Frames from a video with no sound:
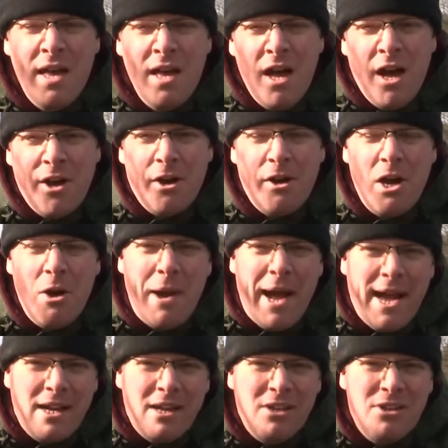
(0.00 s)
and I know
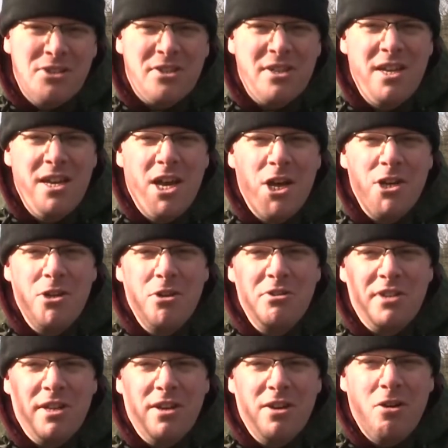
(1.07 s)
anglers who
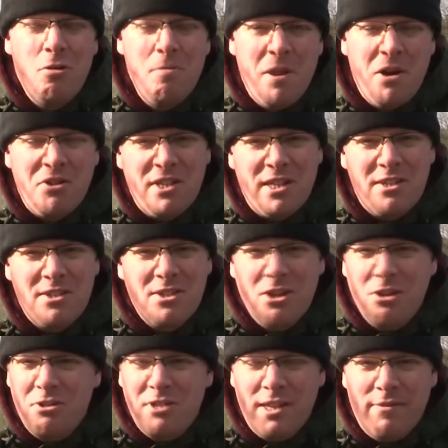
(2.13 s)
use it almost
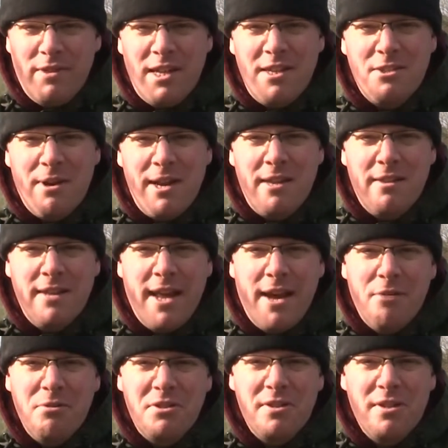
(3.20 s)
exclusively to anything
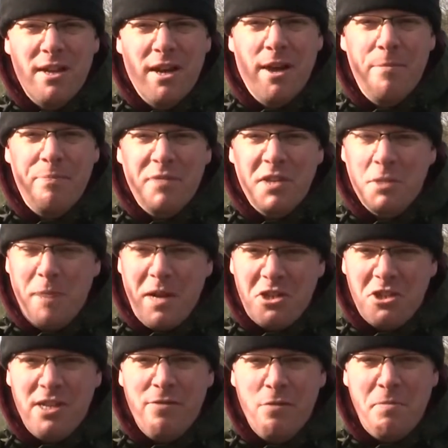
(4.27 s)
else,
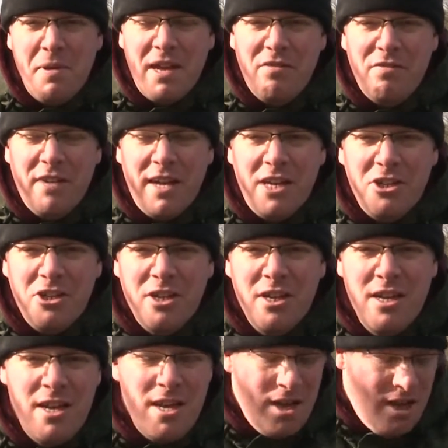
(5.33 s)
especially for big fish.
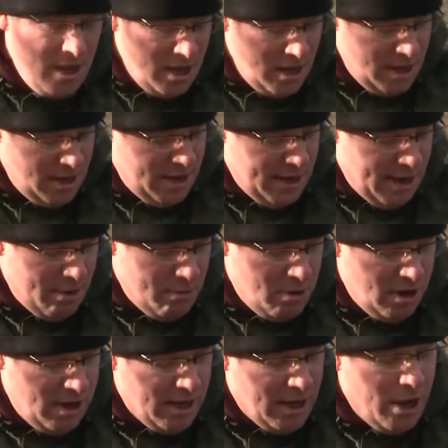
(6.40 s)
Now, a
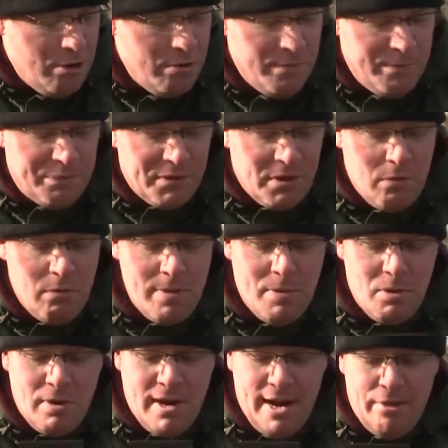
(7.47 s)
while ago, we
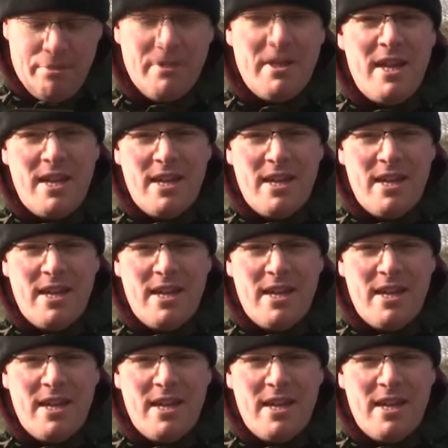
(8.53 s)
bought out the